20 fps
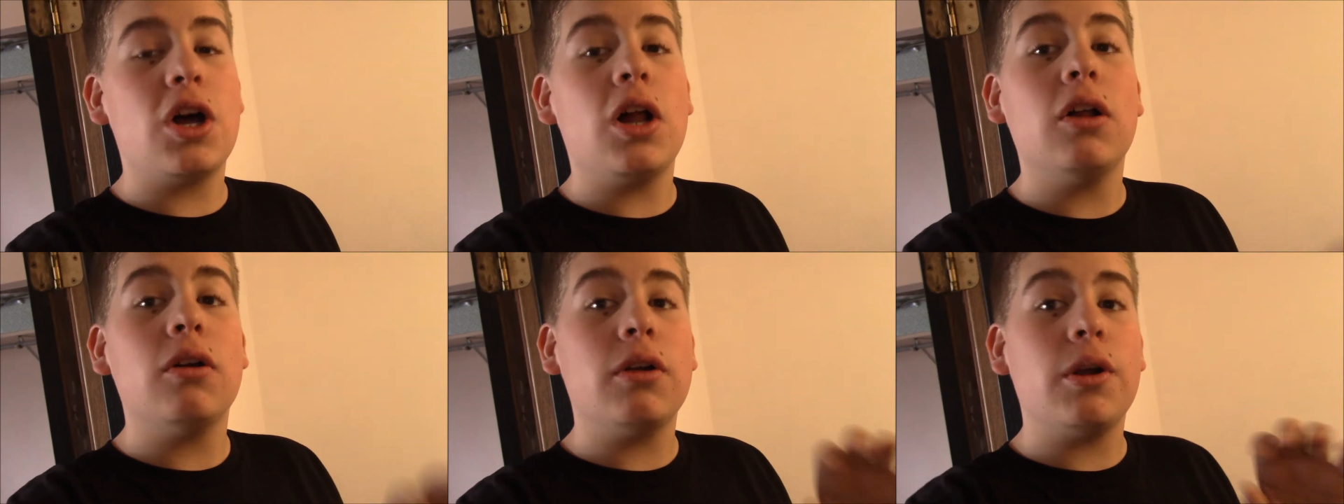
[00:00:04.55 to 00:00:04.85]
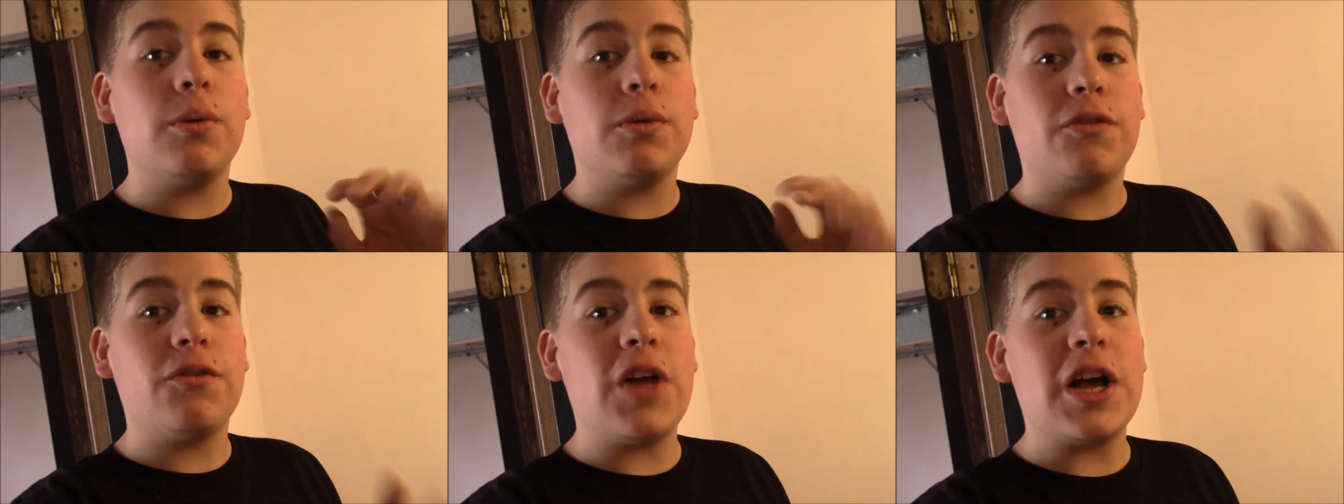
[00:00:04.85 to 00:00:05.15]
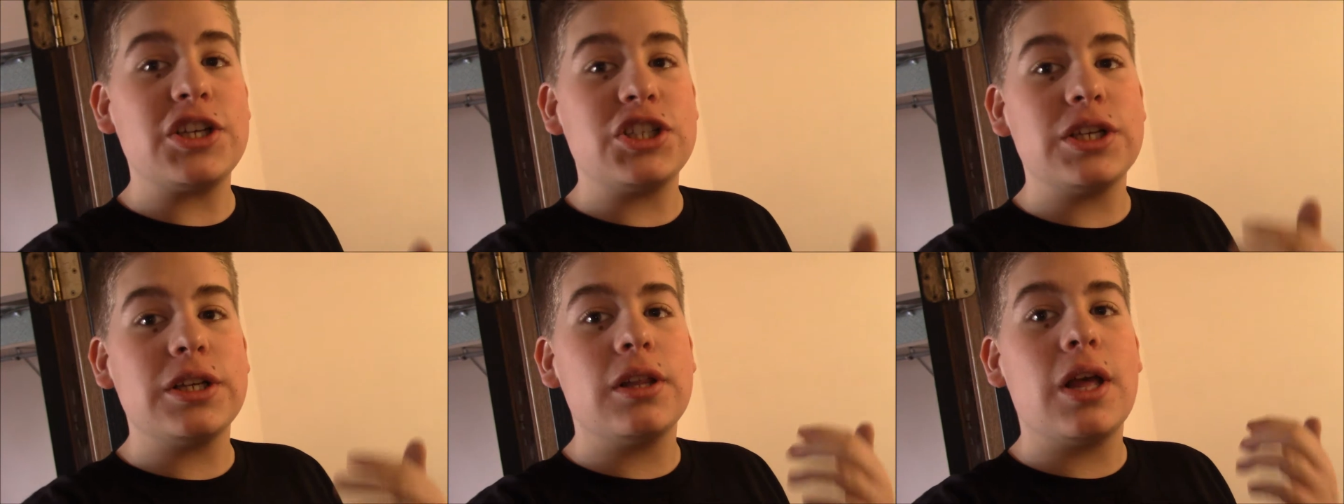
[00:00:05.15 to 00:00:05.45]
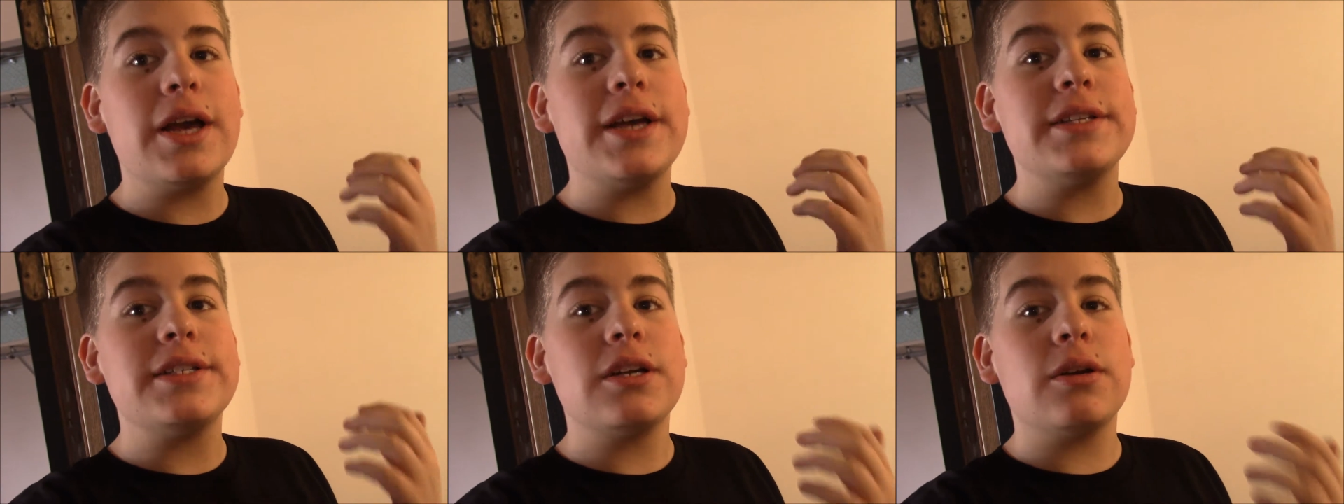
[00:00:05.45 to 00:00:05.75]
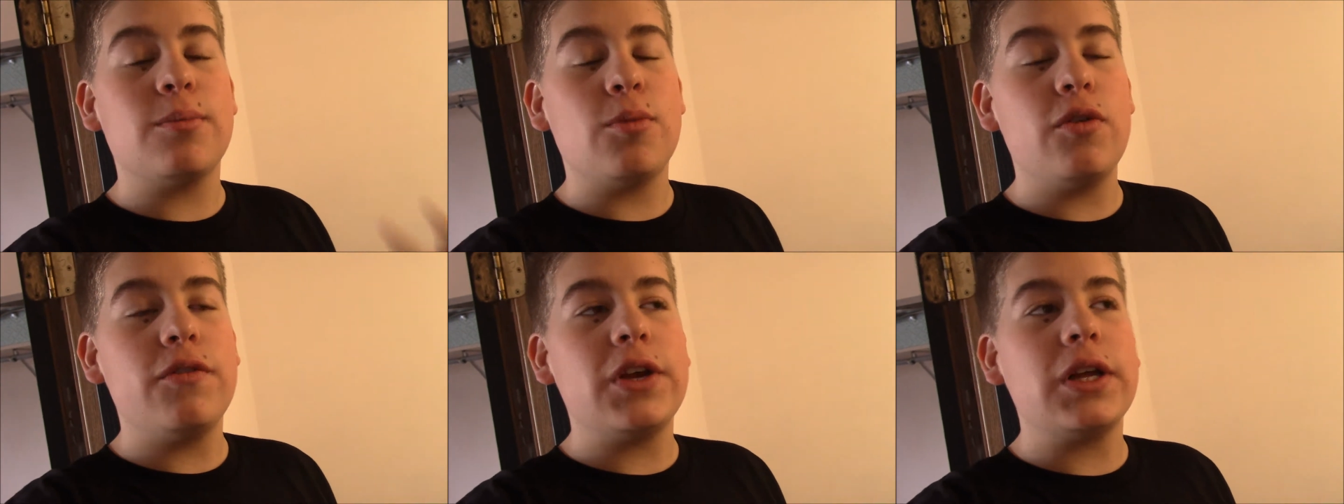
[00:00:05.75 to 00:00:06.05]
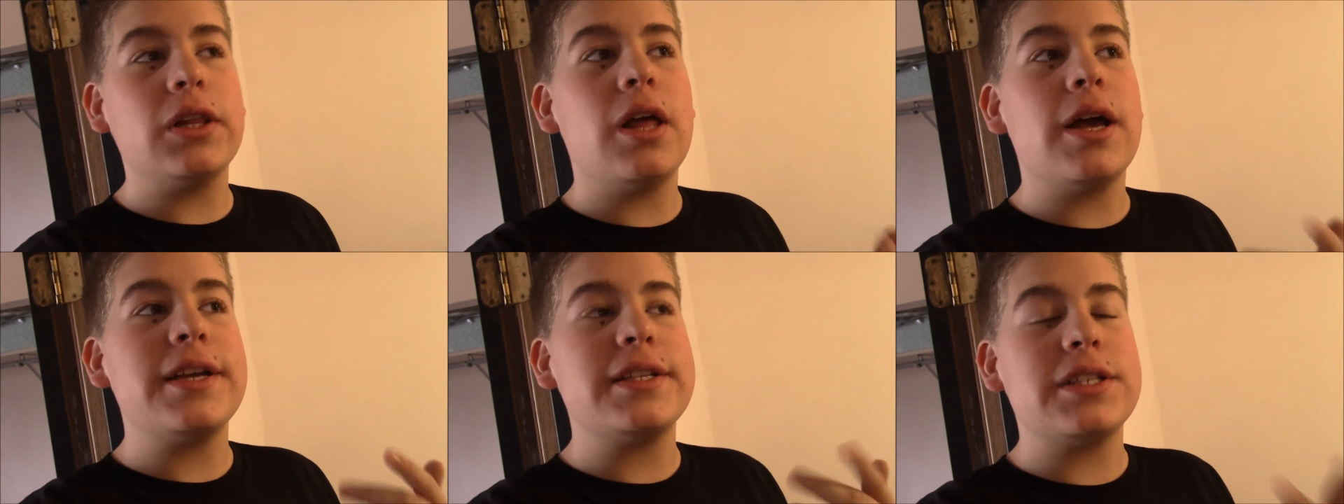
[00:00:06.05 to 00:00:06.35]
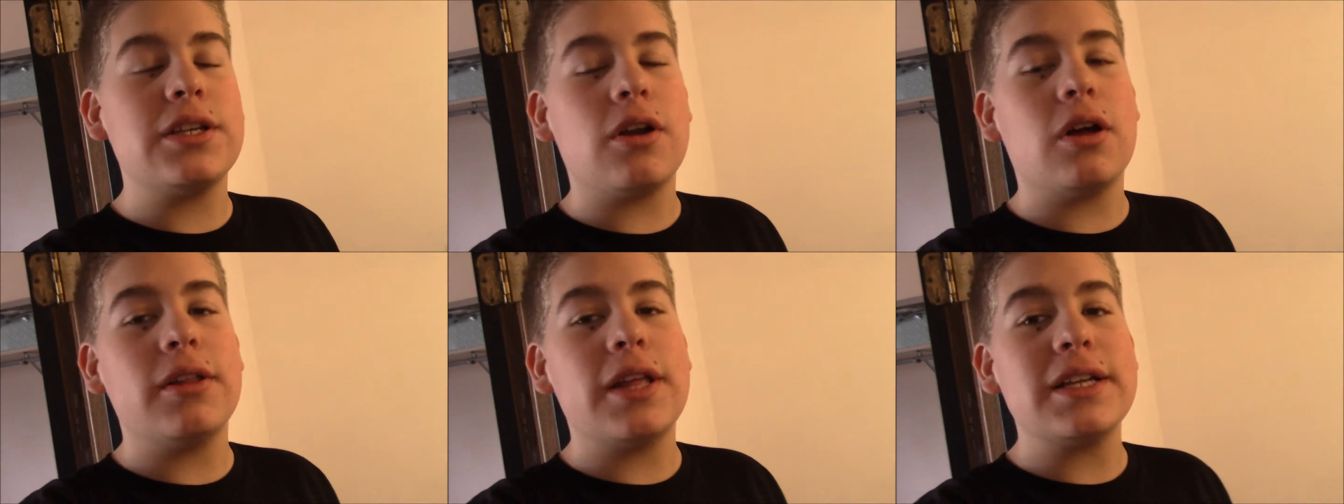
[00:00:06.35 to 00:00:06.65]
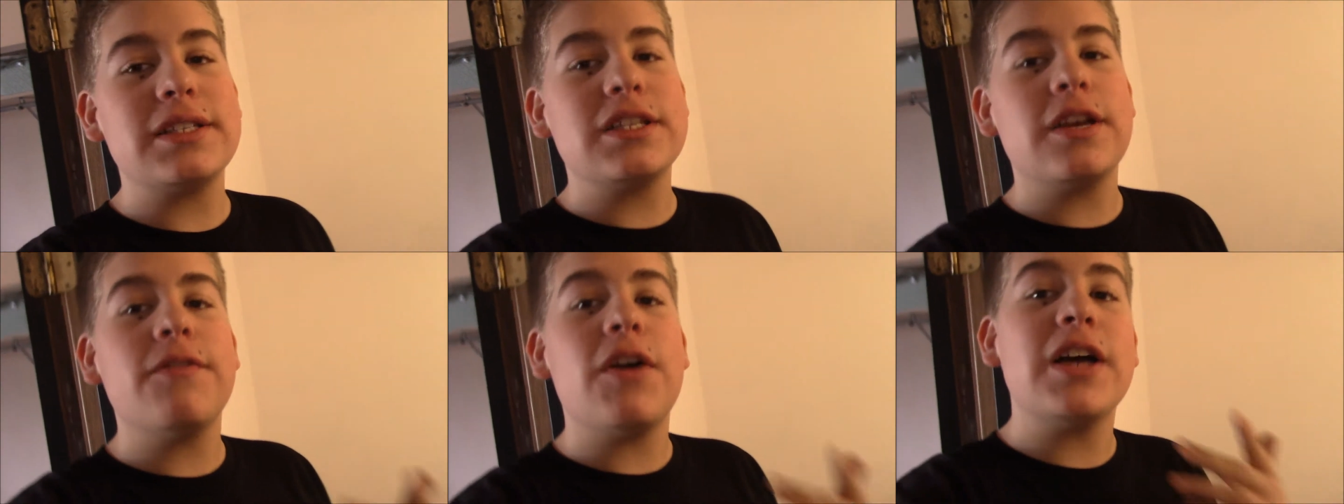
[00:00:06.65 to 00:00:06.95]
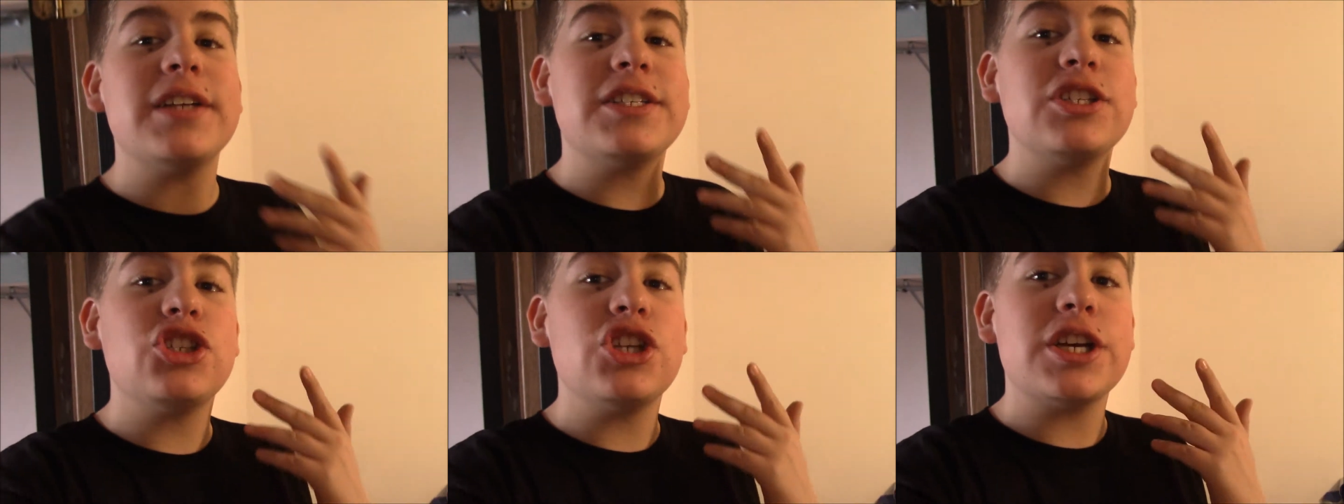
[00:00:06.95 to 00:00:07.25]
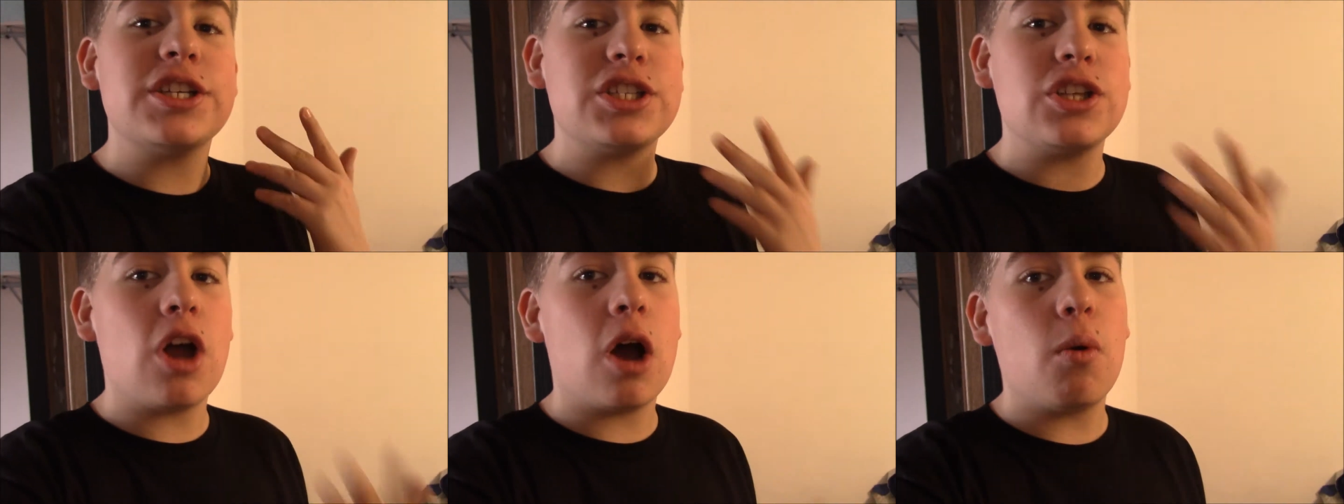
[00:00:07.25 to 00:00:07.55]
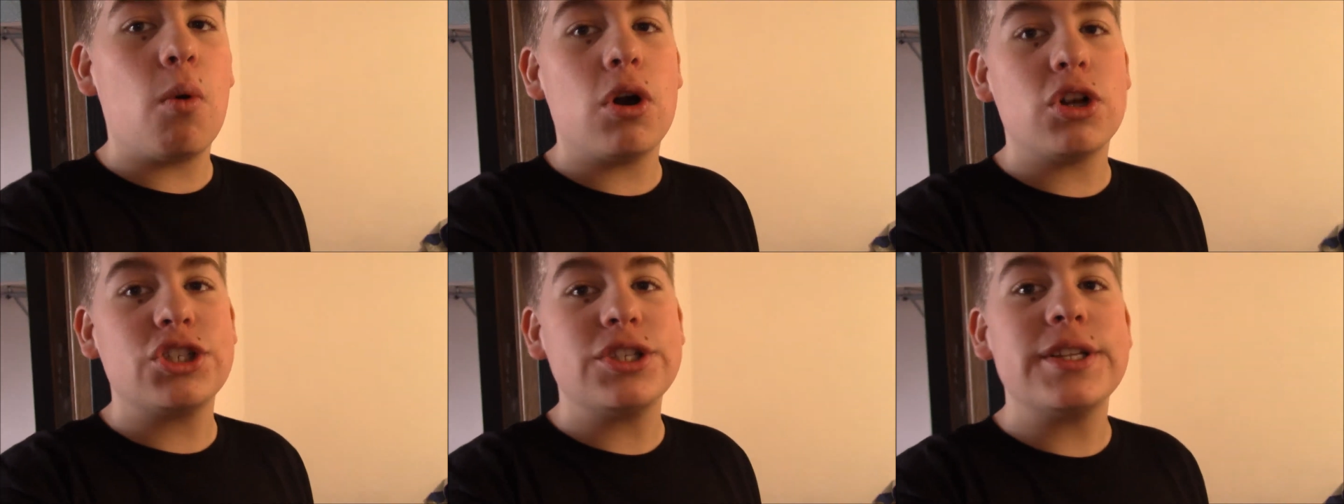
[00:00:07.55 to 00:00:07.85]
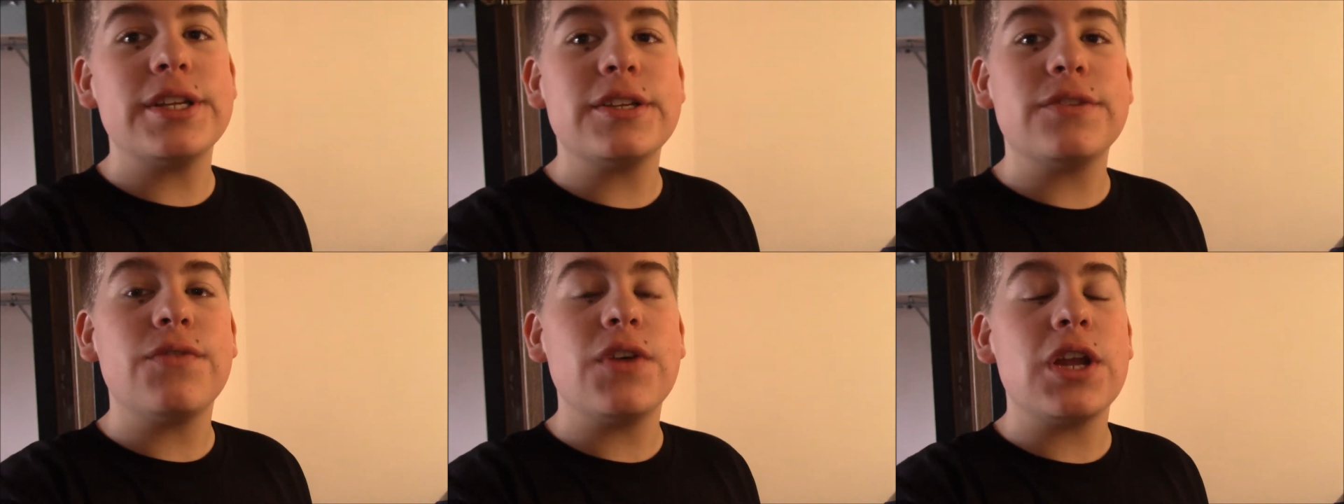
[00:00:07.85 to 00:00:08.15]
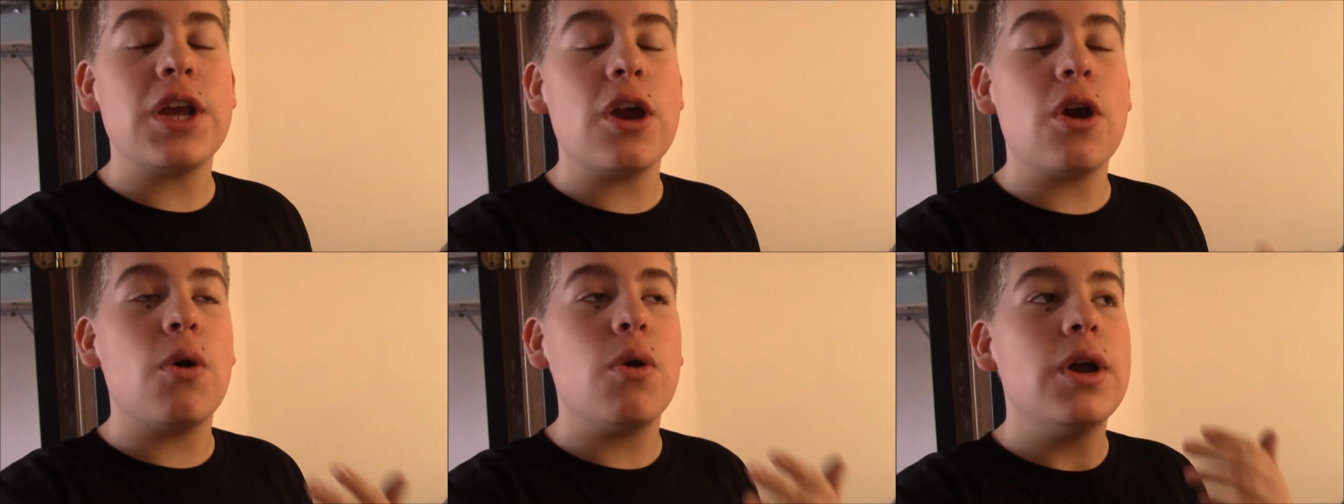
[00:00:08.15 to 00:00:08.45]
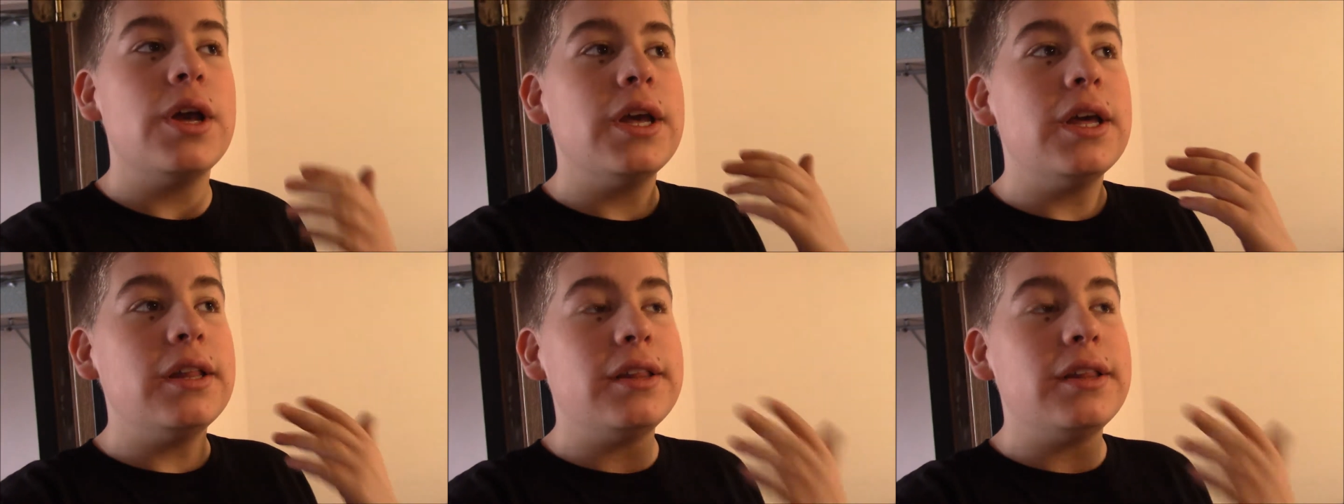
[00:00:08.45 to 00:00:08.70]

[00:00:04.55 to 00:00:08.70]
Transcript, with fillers: tolerant with flashing lights or moving lights and all that stuff, I suggest not watching this video.